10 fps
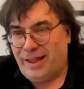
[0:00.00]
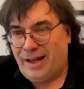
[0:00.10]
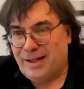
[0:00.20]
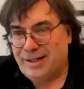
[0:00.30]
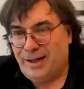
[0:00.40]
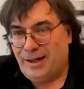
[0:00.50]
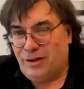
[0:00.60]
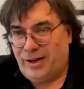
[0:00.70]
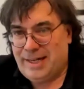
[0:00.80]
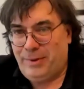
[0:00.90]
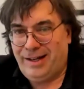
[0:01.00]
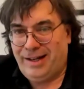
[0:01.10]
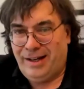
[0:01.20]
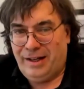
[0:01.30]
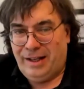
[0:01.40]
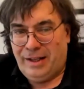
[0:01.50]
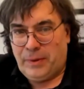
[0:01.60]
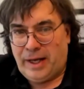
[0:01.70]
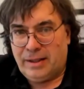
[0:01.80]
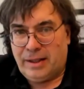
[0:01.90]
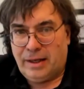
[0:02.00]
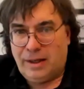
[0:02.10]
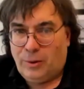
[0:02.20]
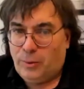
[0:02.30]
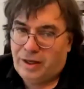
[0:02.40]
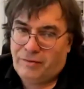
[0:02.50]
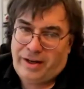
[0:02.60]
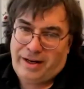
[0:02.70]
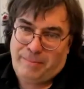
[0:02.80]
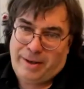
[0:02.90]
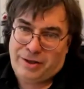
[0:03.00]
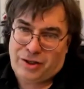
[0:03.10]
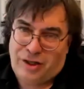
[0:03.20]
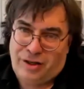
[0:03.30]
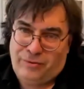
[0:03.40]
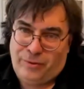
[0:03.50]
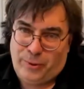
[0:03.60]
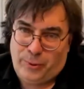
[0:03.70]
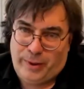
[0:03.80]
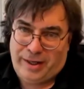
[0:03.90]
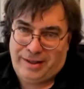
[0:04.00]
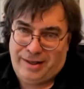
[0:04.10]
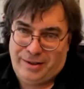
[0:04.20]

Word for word: Thanks a lot for accepting and looking very much forward